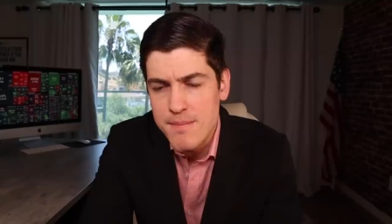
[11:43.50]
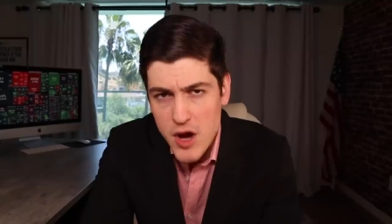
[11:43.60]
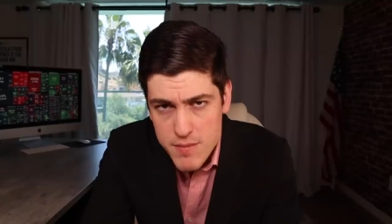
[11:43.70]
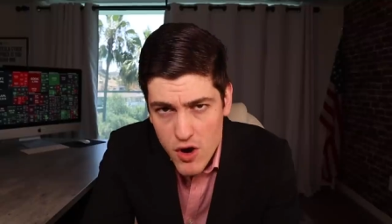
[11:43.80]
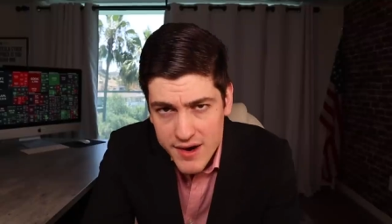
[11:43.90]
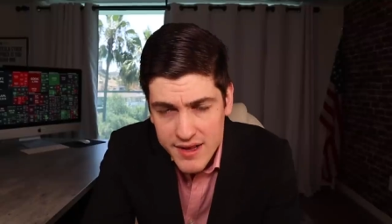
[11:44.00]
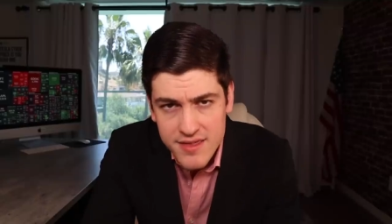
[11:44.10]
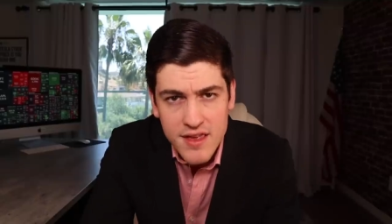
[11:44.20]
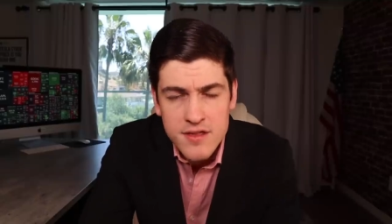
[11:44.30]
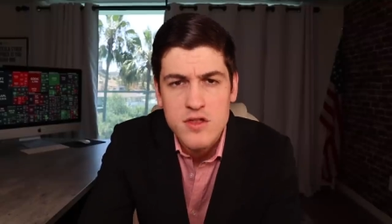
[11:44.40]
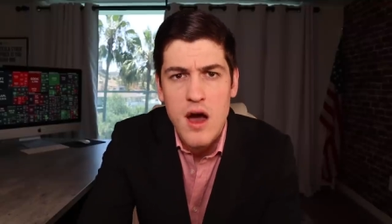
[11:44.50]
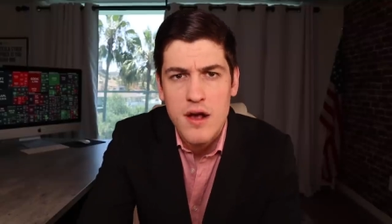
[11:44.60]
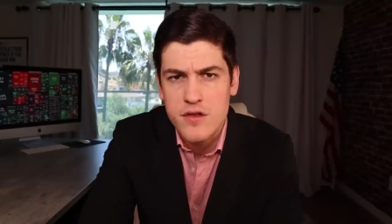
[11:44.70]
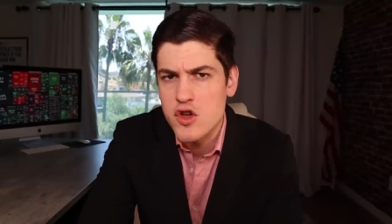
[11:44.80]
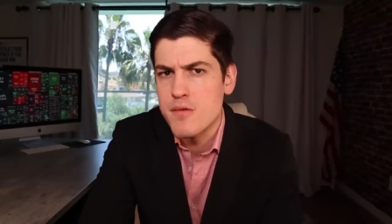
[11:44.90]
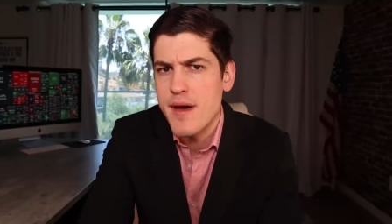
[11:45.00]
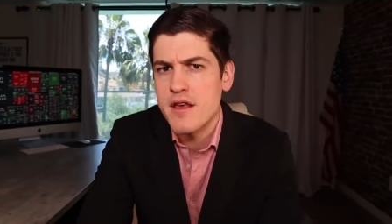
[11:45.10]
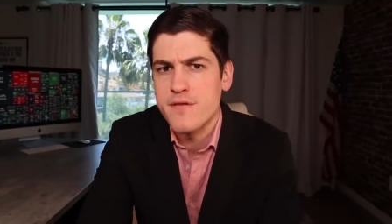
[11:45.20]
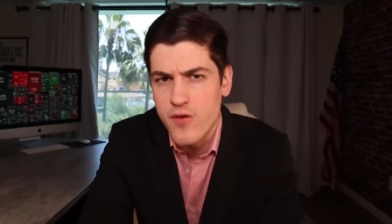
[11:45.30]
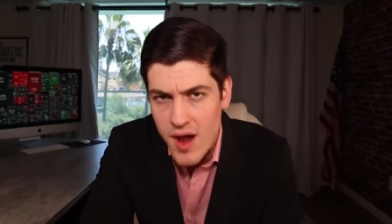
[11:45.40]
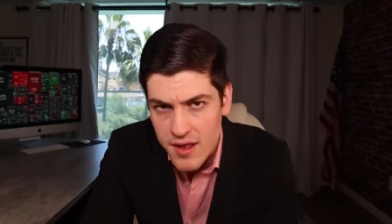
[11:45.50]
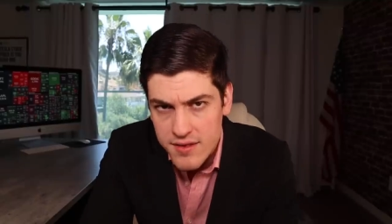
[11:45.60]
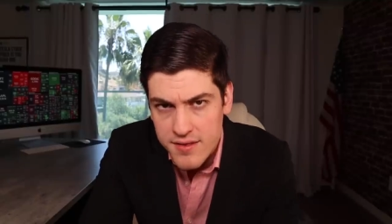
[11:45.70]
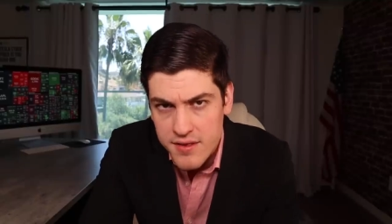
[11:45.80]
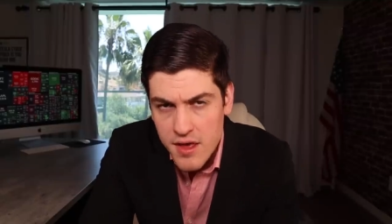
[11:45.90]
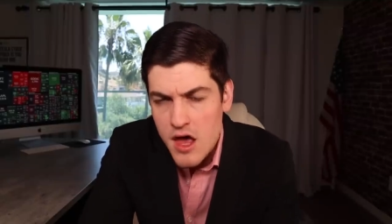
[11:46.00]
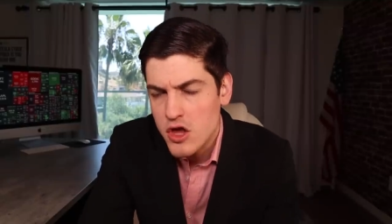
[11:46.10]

In bear markets, these stocks are your best friends.